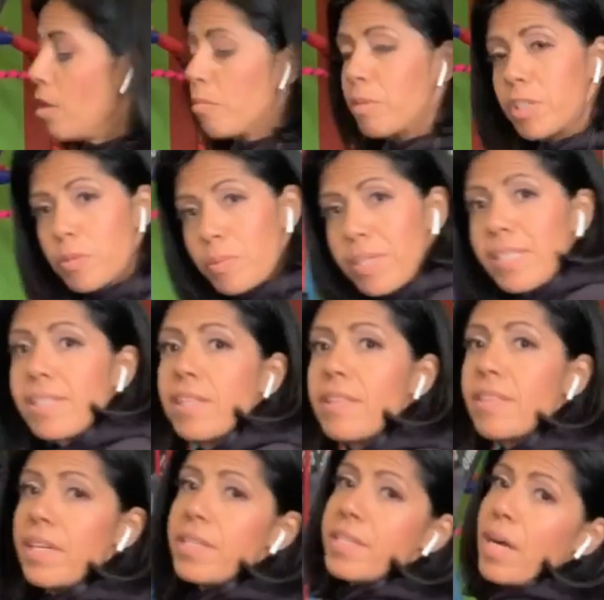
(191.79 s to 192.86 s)
which was
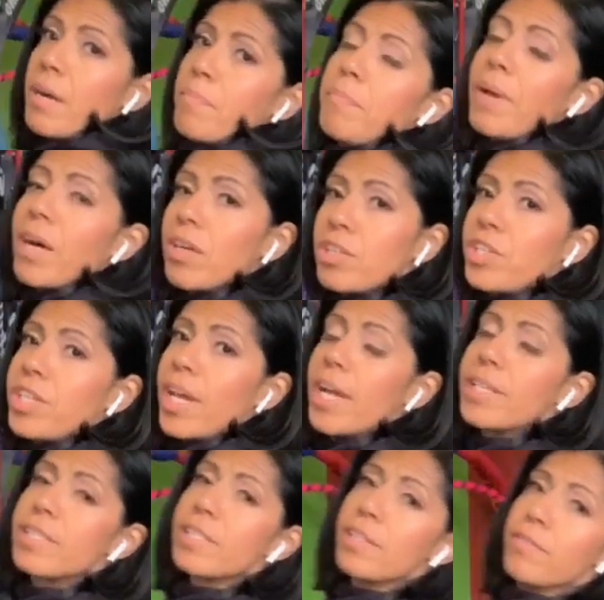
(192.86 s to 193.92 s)
the dumbbell chest